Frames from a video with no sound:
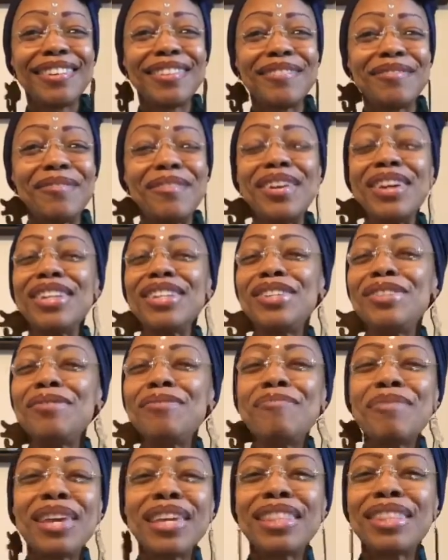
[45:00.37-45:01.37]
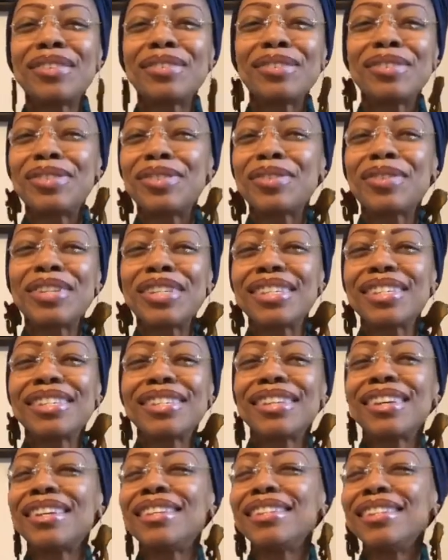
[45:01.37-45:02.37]
When you make those choices
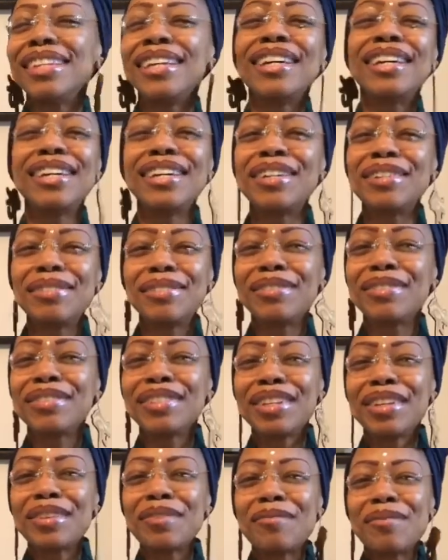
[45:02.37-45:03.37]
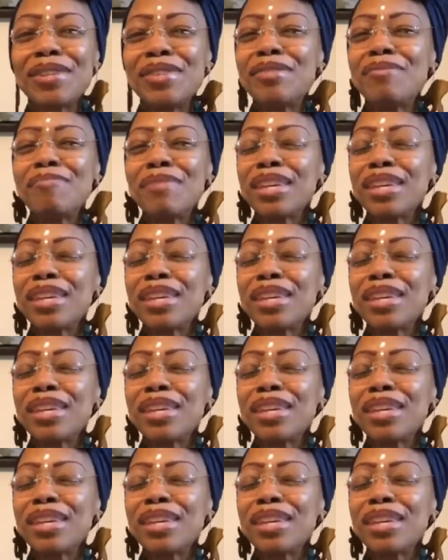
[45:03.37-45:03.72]
in love, when you make